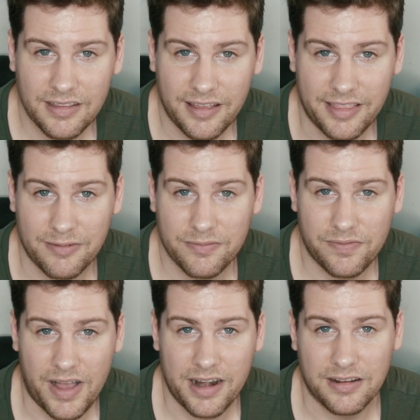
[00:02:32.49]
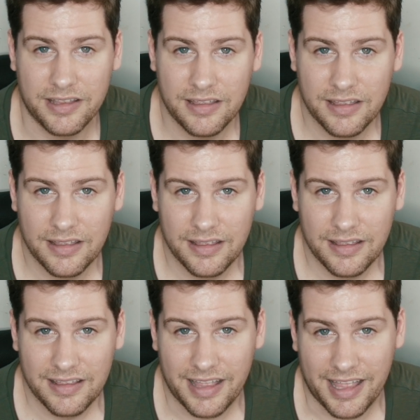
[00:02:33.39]
And then finally,
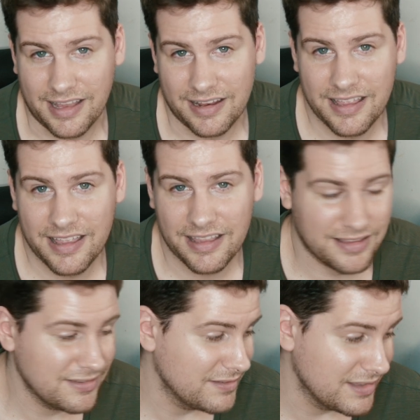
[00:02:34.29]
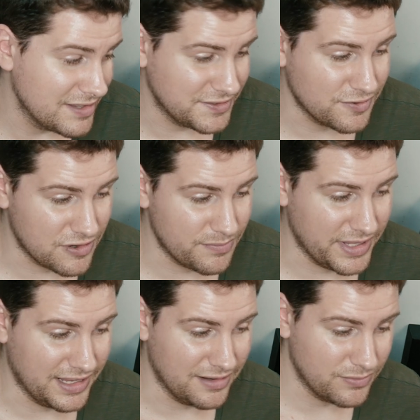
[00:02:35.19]
and this is going to
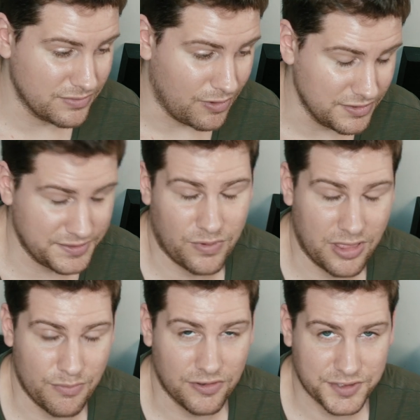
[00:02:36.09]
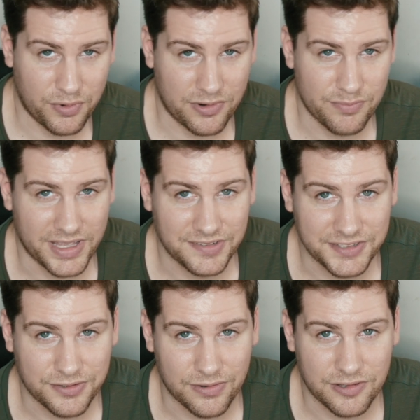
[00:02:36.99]
be also one of the most important bits,
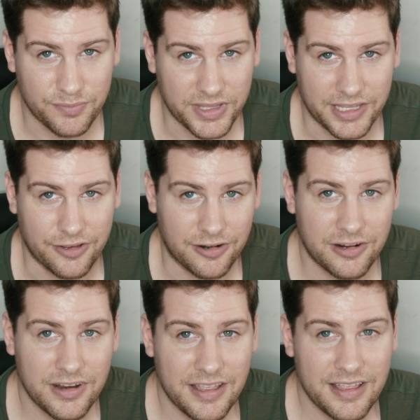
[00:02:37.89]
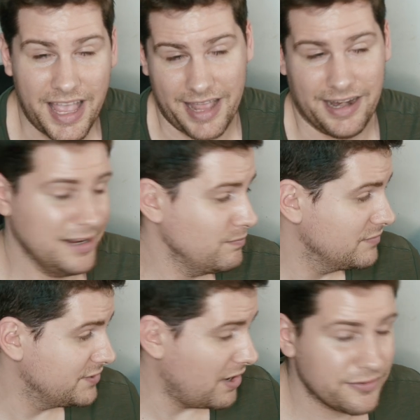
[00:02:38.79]
is going to be your editing
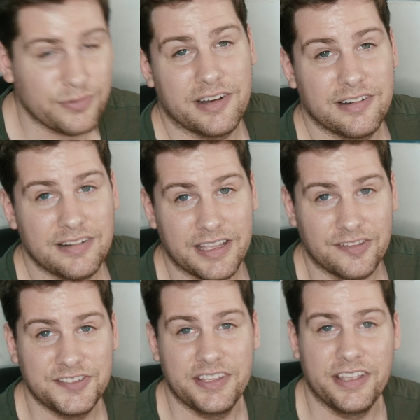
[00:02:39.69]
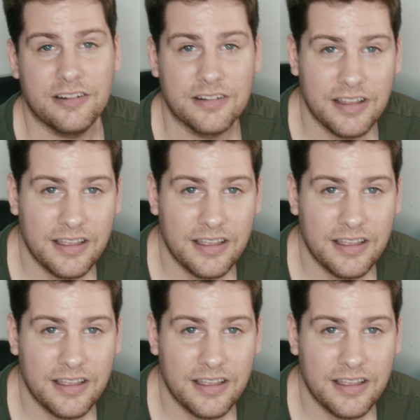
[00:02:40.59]
software, like you see here.